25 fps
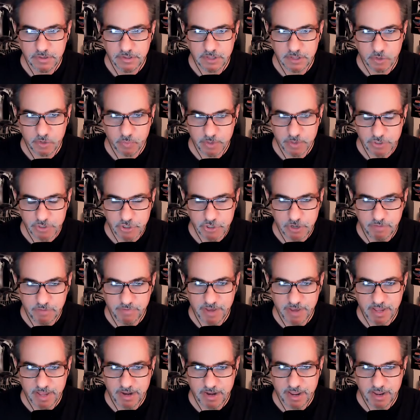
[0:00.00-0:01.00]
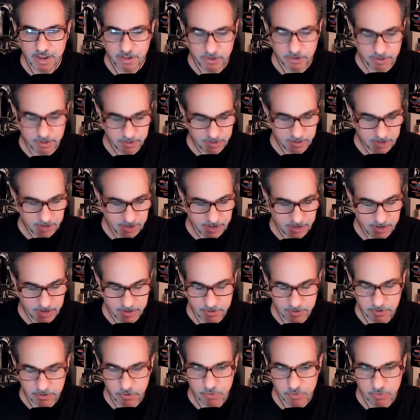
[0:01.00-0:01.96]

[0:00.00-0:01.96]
the original Van Halen and